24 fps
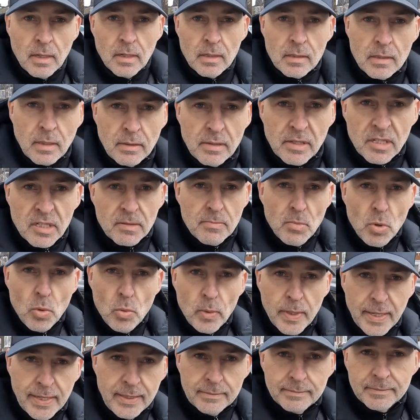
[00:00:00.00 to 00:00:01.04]
So this
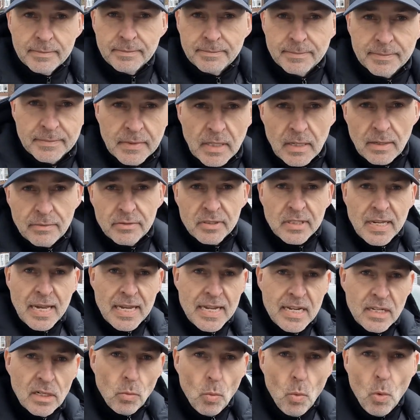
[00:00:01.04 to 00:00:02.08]
morning, I've
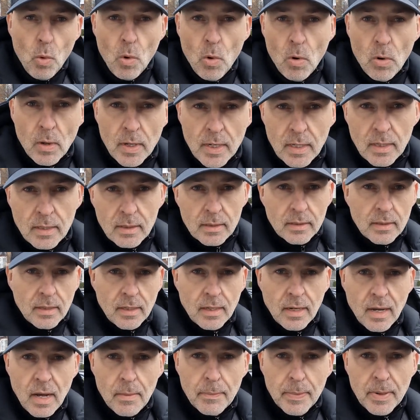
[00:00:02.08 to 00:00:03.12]
taken a walk
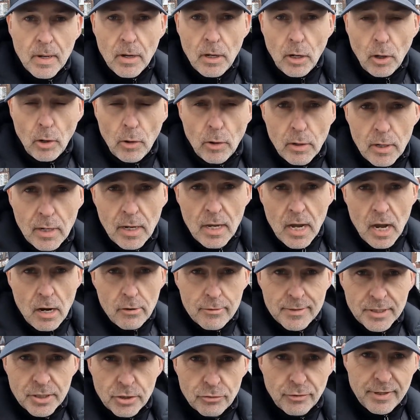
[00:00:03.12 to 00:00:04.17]
up
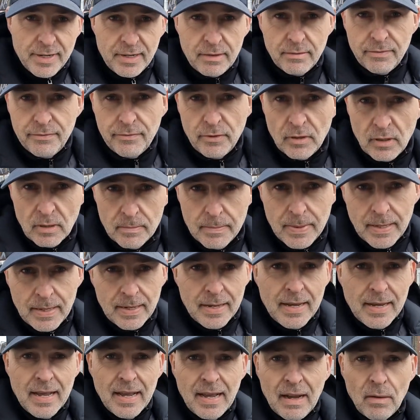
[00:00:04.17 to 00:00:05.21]
Cloncurry Street in Fulham,
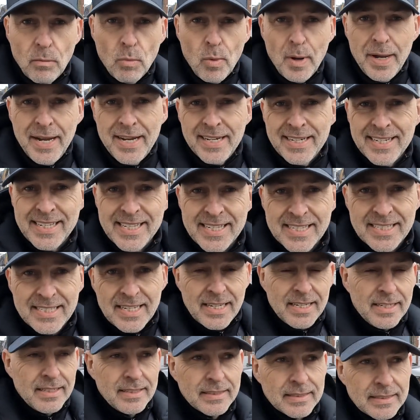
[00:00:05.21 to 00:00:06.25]
and we're going to
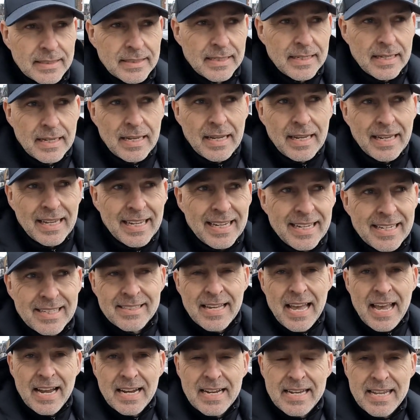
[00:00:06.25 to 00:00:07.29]
see
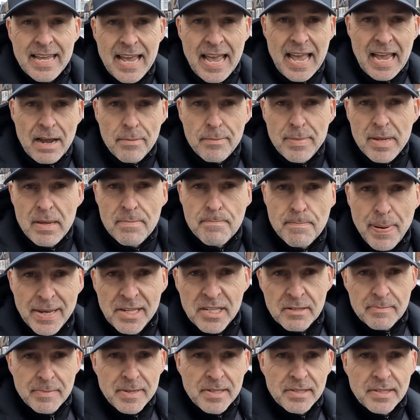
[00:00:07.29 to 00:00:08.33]
exactly how many
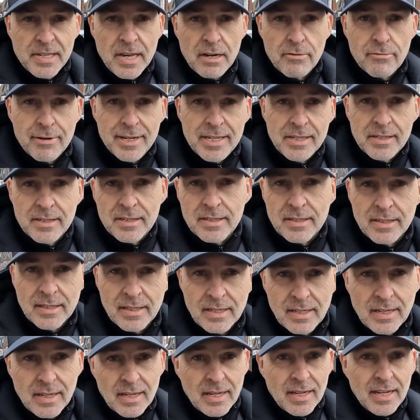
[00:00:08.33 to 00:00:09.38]
basements there is
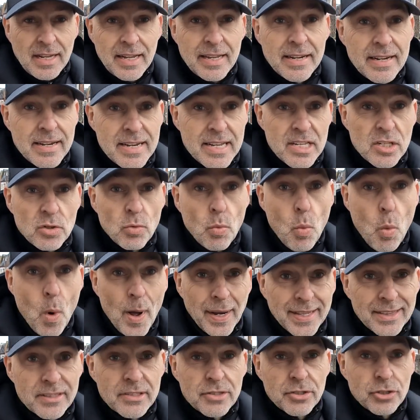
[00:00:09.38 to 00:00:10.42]
in this
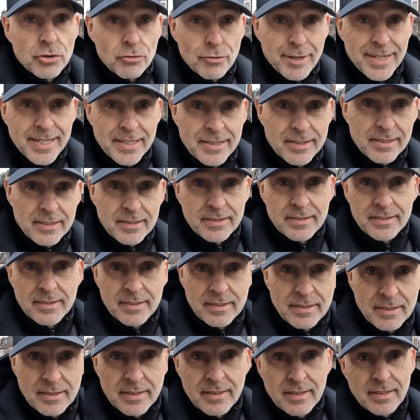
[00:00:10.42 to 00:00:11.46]
one street.
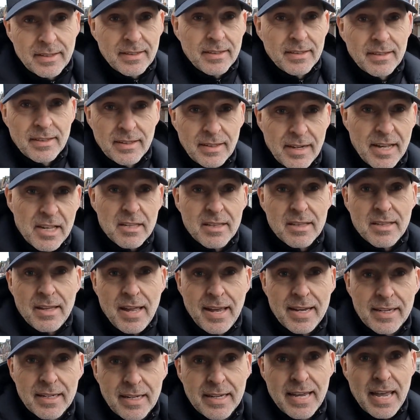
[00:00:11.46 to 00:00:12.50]
Let's
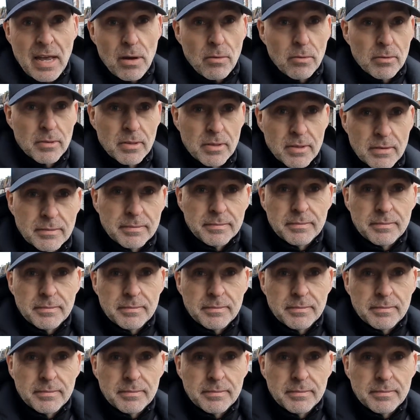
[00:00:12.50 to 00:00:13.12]
take a count.